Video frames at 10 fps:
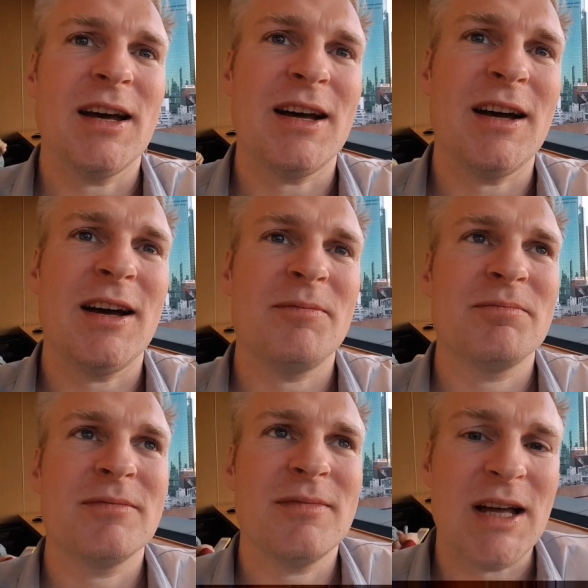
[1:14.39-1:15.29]
uh,
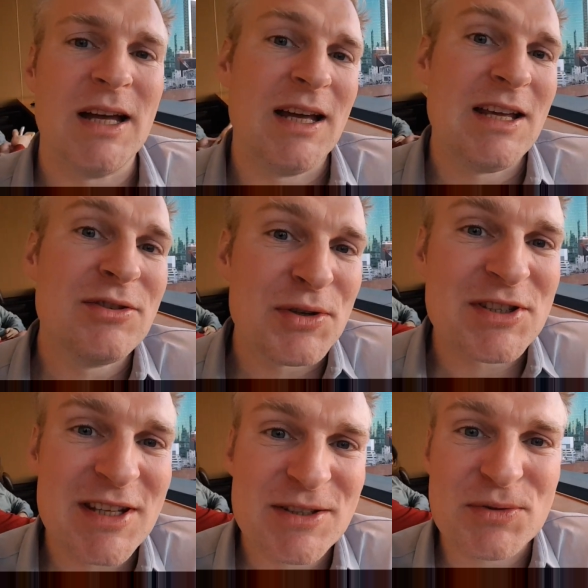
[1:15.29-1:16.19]
uh,
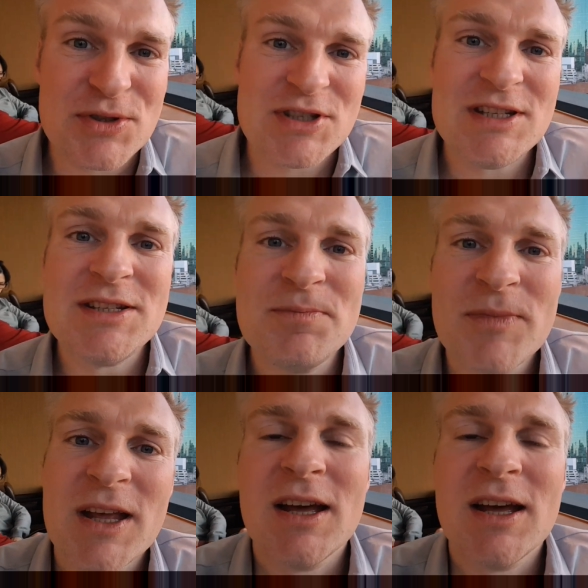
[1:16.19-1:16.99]
interesting to see.